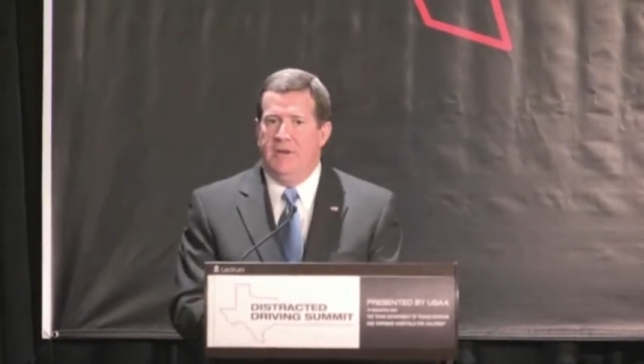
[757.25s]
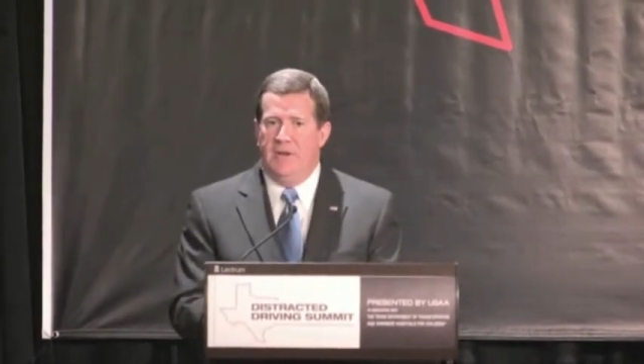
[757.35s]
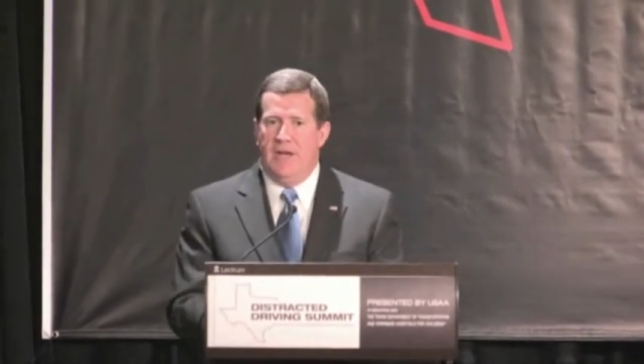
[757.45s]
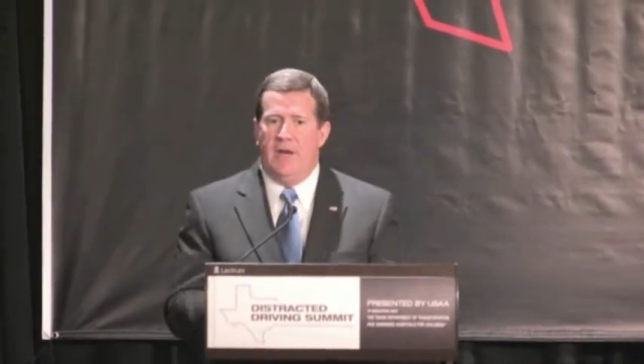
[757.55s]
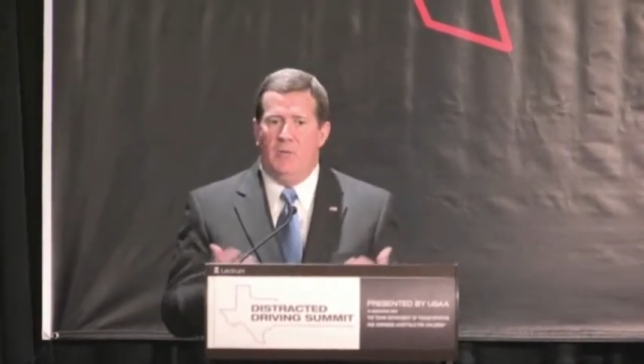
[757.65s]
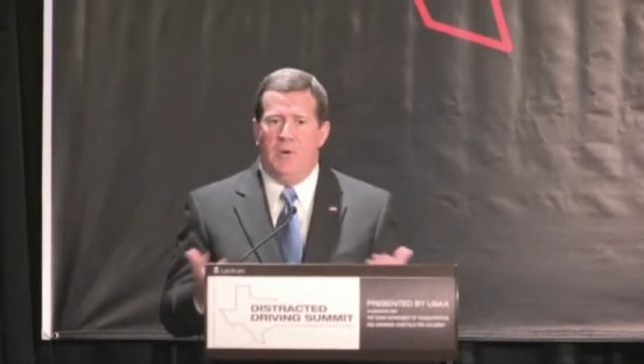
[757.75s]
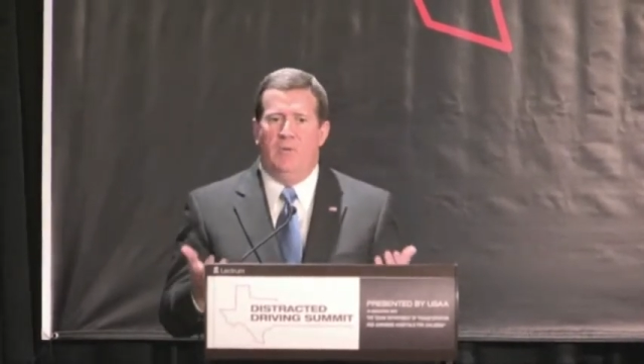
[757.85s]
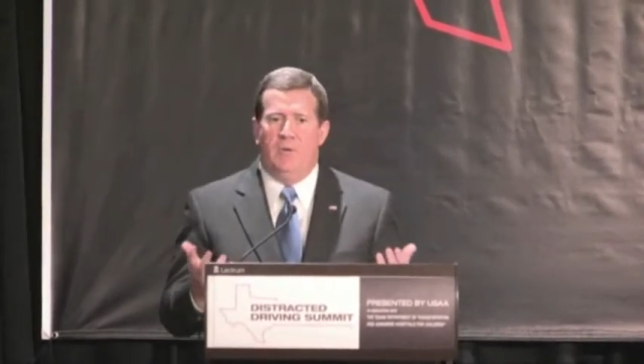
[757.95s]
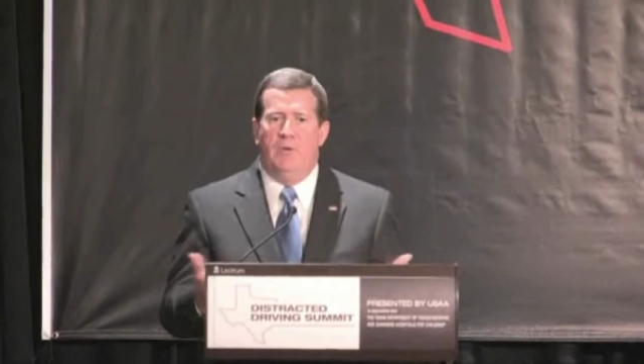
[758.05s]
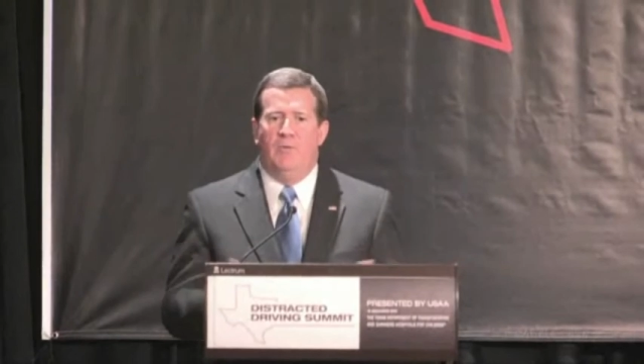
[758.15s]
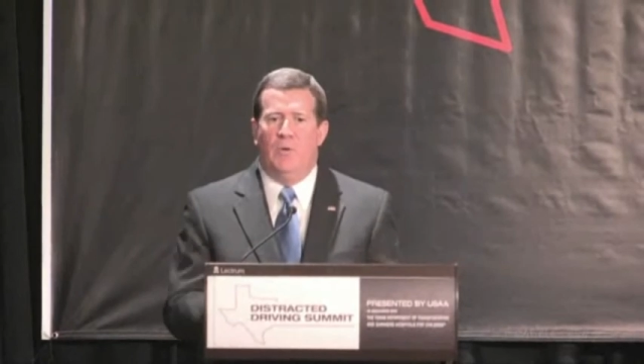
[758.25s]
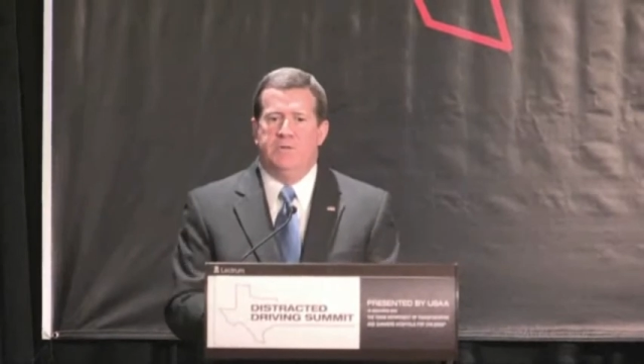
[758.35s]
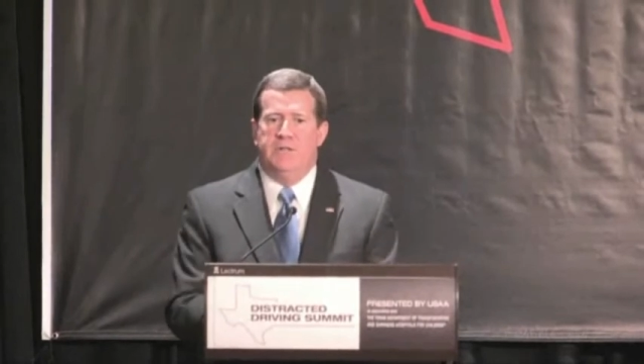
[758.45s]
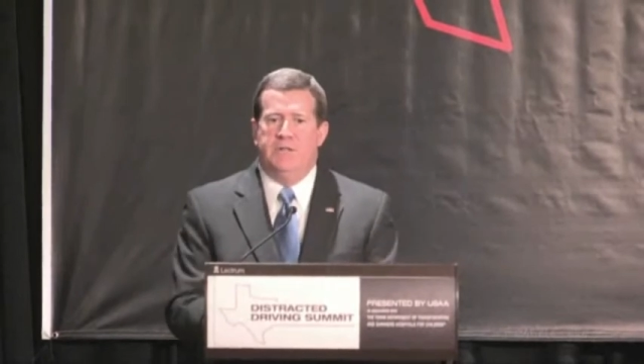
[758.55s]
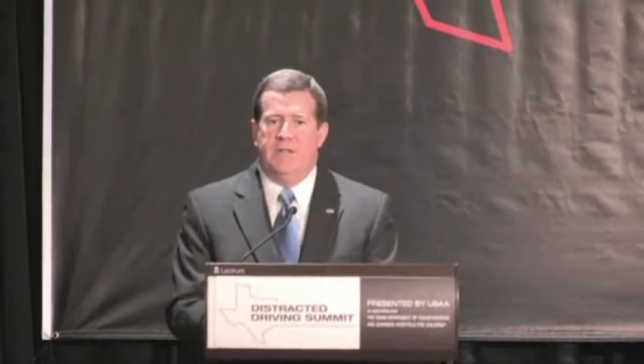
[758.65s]
And now we are very
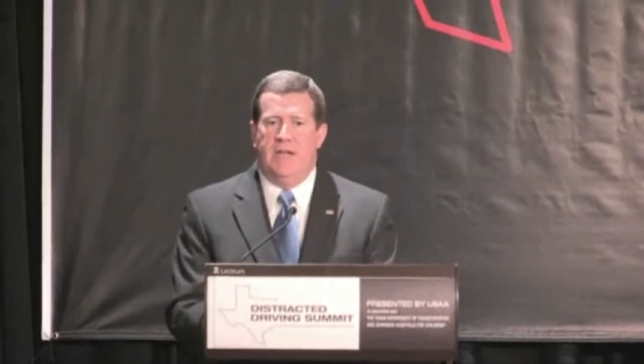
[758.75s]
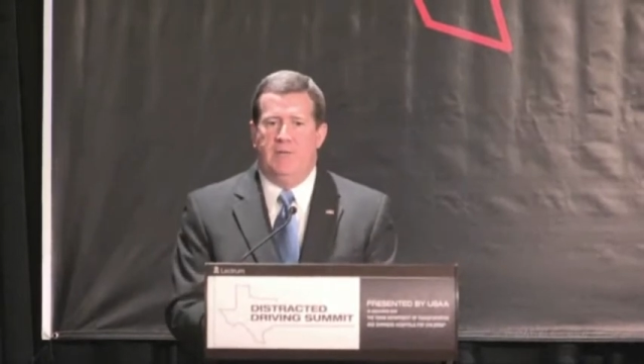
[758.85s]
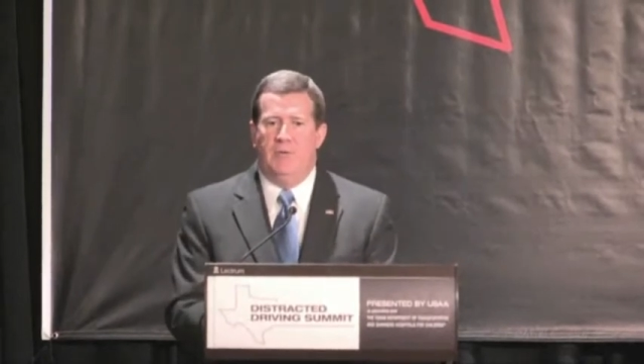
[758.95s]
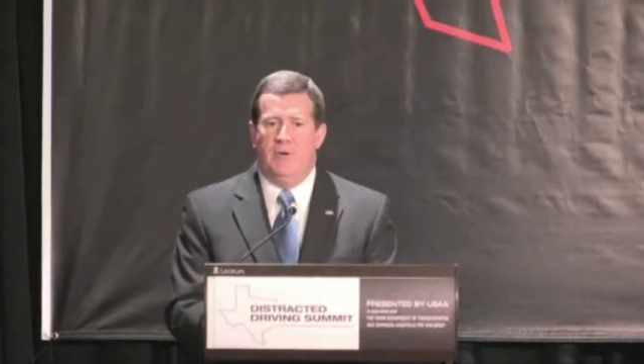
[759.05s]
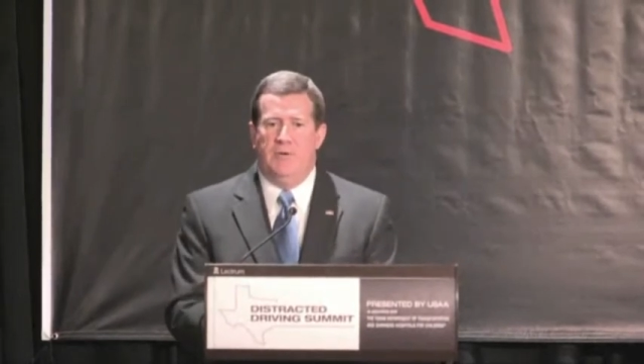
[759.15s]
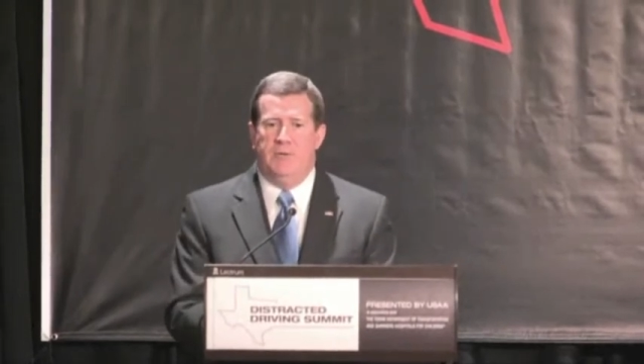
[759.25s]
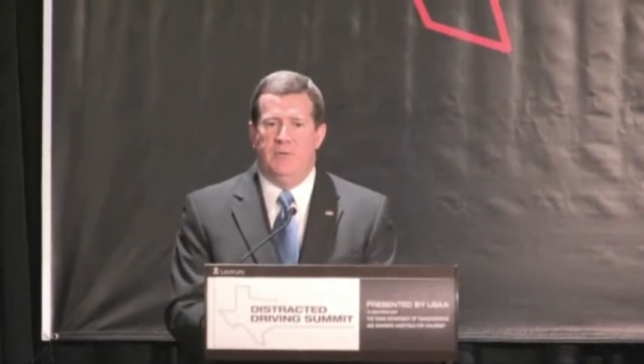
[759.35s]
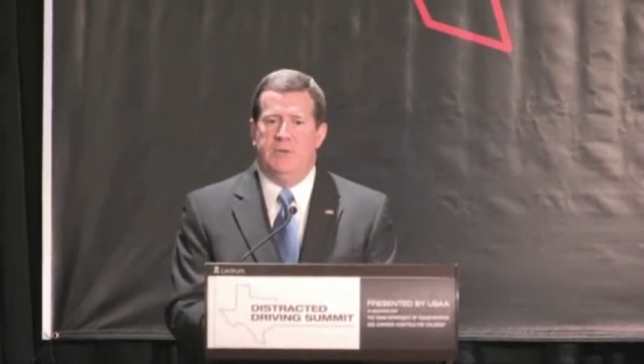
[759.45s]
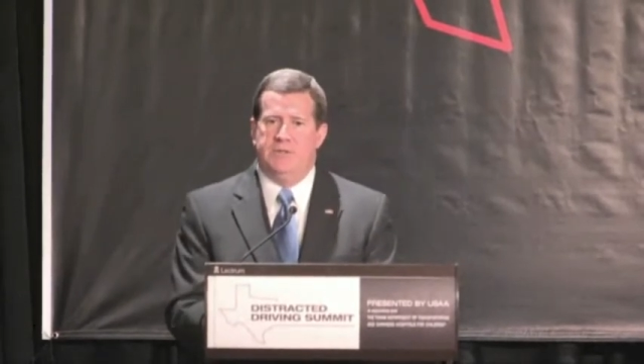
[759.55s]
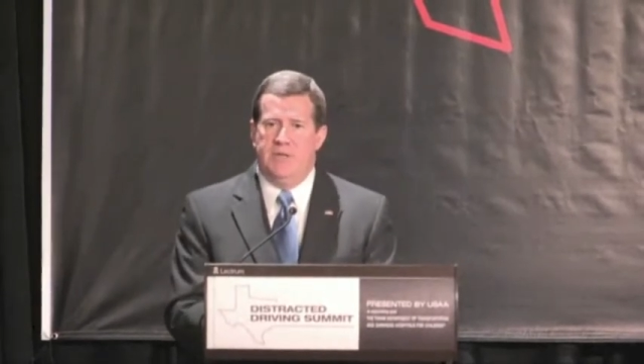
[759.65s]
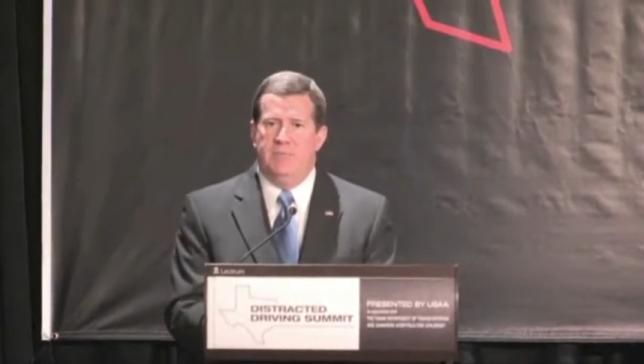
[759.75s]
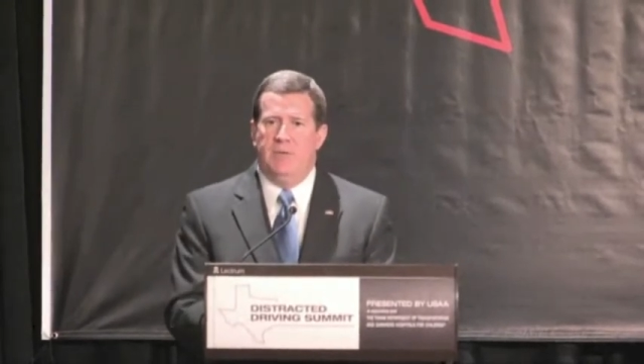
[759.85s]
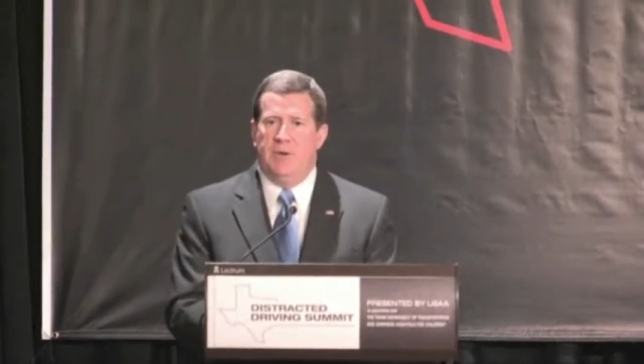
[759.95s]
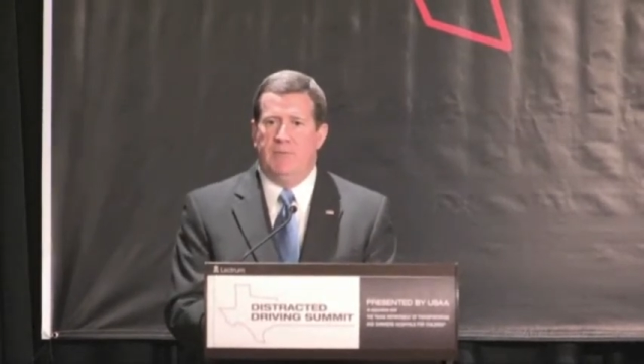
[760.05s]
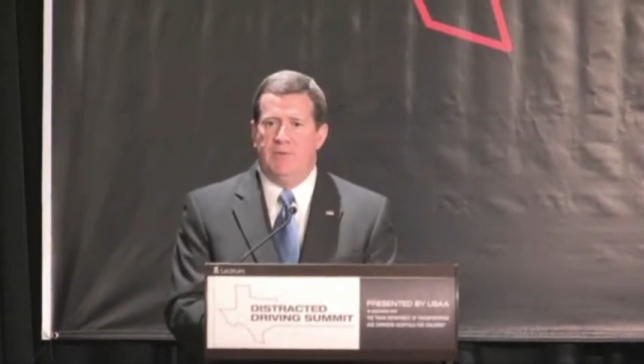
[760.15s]
fortunate to have her doing the same
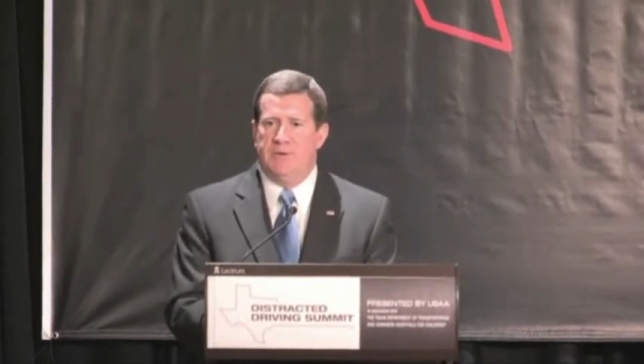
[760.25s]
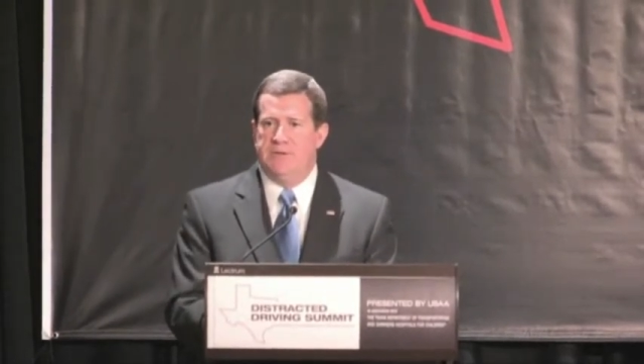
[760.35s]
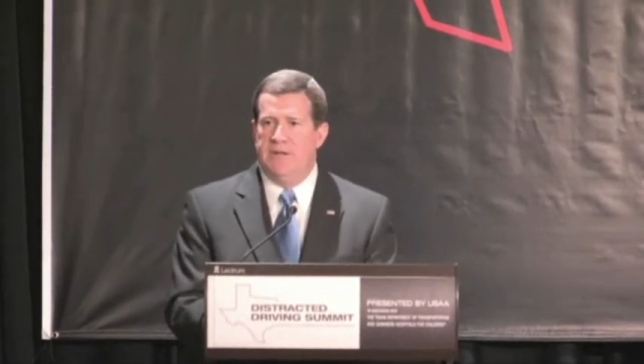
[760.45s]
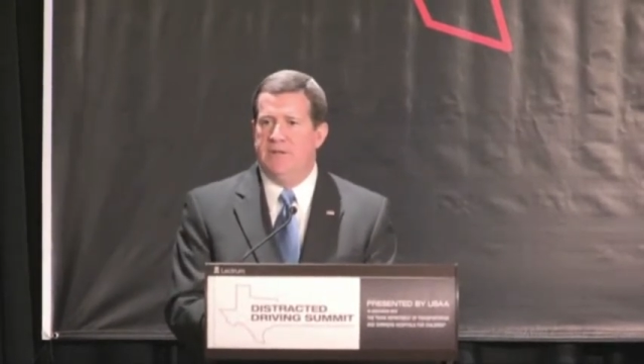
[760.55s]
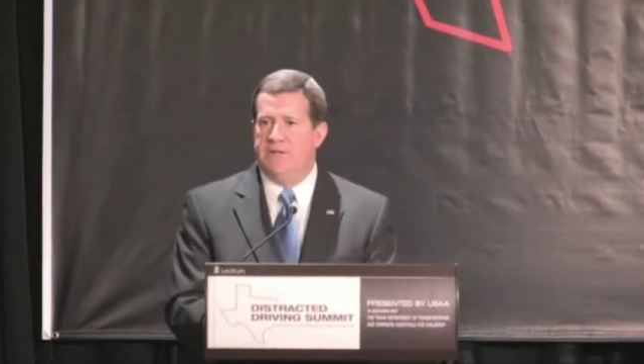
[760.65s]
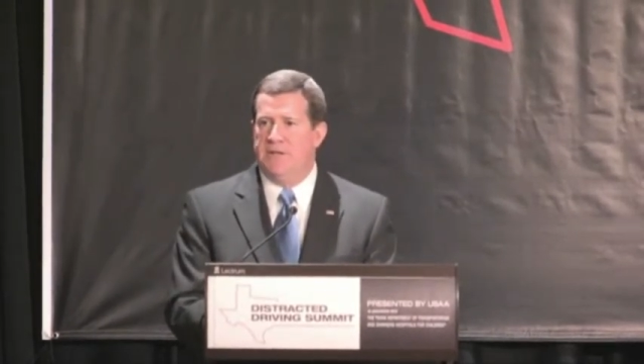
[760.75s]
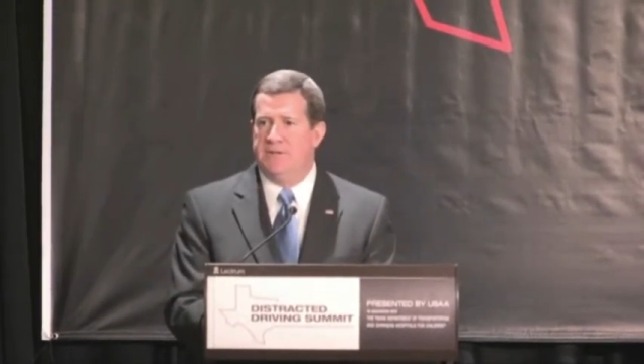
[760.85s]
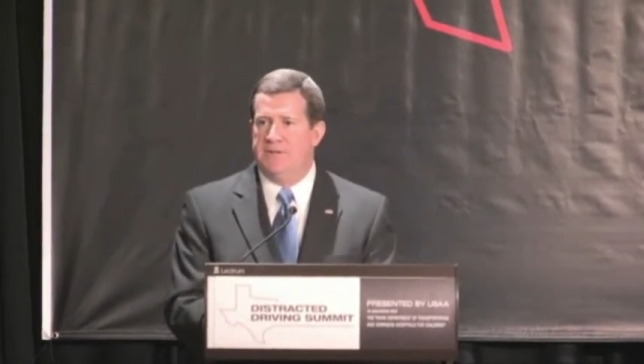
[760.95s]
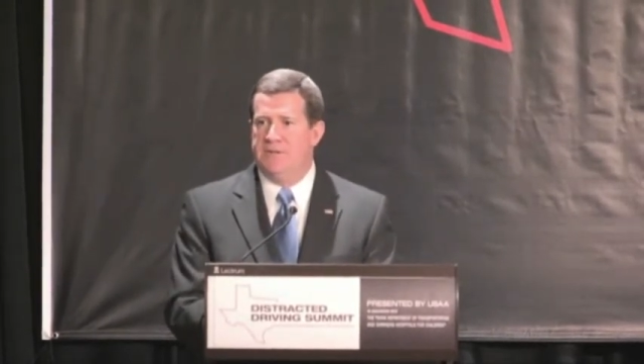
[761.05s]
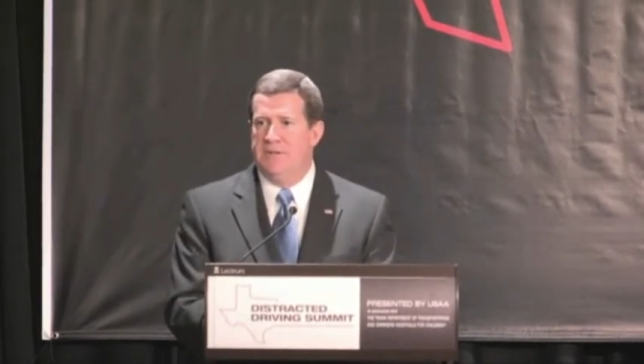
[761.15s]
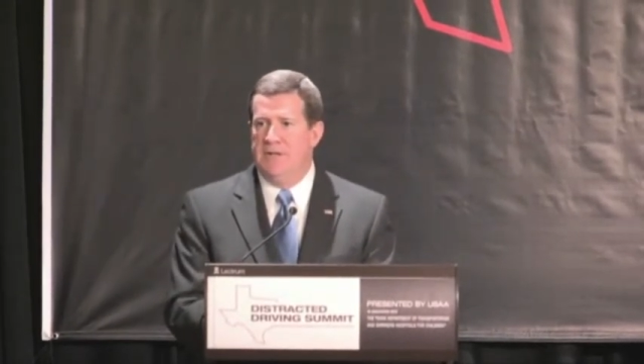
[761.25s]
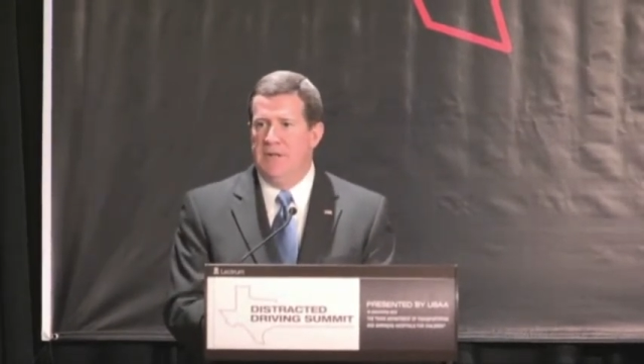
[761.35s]
thing for the state of Texas.